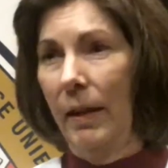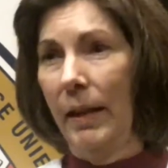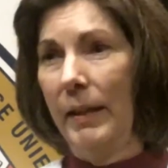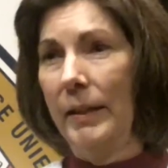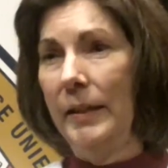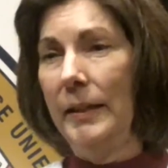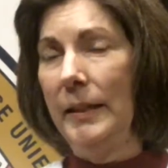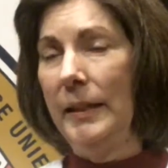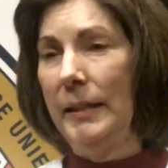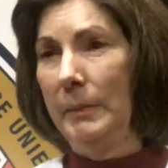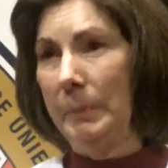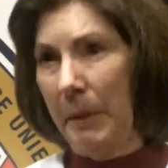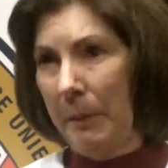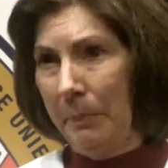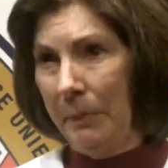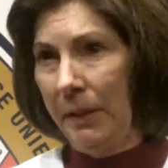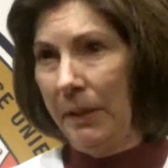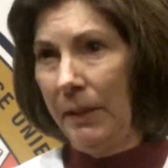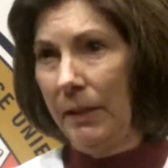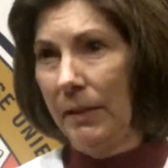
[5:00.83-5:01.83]
And
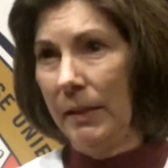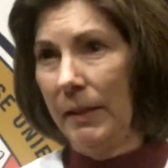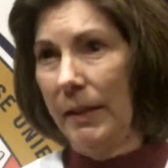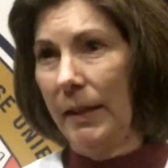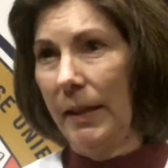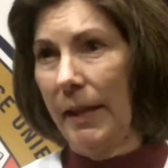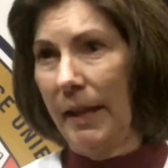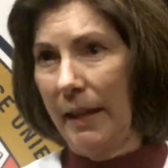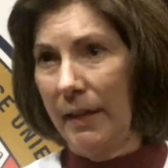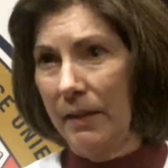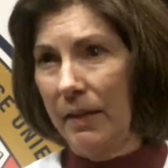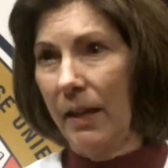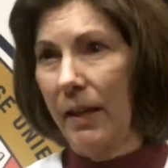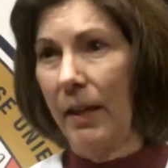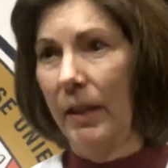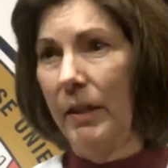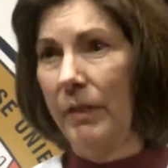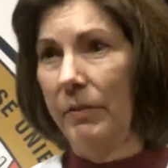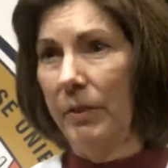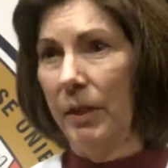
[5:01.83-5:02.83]
immediately I had
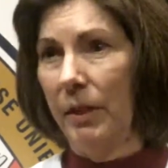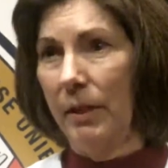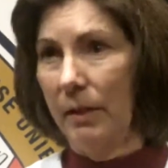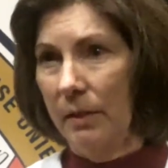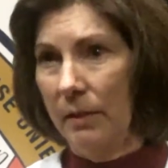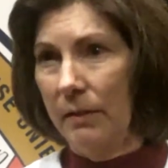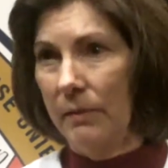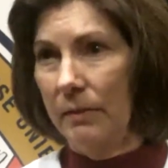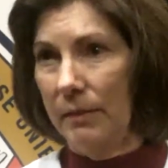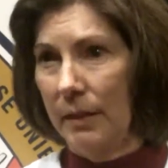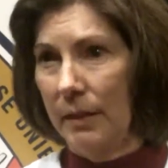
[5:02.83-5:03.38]
kind of a